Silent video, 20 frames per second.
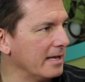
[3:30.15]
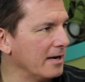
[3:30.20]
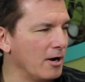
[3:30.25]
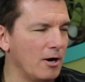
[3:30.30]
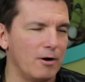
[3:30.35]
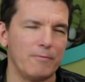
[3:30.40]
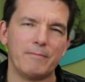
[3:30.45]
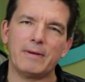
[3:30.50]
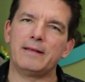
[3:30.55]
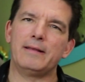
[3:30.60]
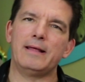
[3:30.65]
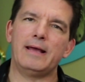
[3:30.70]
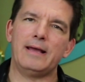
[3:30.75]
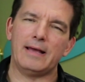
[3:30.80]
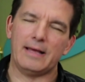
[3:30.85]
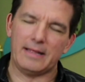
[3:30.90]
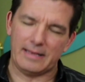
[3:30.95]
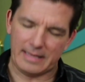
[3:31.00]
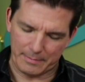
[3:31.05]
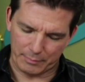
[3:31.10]
You know, and
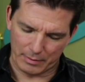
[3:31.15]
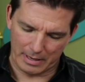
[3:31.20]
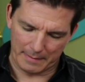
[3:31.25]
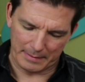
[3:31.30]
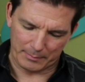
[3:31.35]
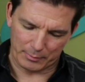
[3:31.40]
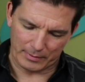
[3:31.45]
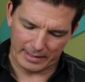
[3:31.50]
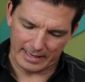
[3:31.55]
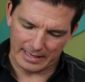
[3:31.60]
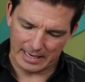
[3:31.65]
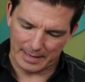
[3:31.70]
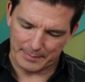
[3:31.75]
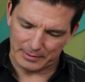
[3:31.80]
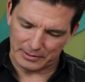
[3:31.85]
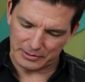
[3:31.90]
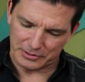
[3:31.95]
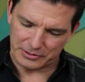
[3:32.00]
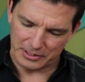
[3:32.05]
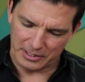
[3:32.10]
they and they probably play a
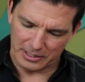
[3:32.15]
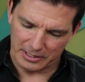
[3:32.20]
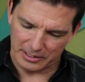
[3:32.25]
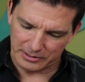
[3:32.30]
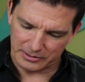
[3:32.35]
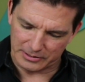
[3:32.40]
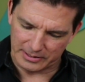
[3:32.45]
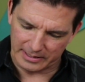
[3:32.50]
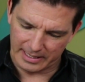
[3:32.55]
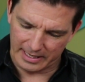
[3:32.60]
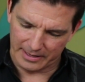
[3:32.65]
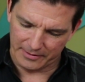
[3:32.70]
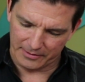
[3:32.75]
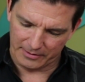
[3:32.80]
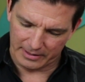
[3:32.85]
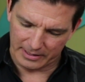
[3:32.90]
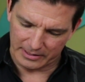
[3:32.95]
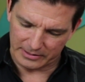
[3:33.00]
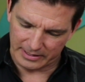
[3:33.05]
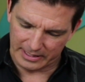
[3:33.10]
couple of songs
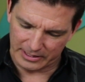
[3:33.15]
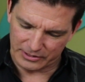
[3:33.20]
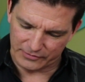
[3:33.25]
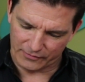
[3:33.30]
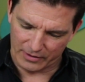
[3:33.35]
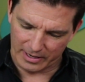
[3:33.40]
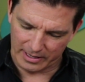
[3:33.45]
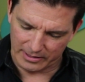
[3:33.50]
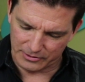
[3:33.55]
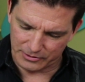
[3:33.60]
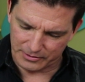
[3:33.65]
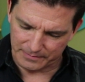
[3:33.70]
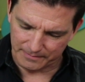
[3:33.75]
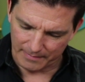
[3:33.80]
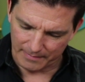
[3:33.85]
together as, as friends.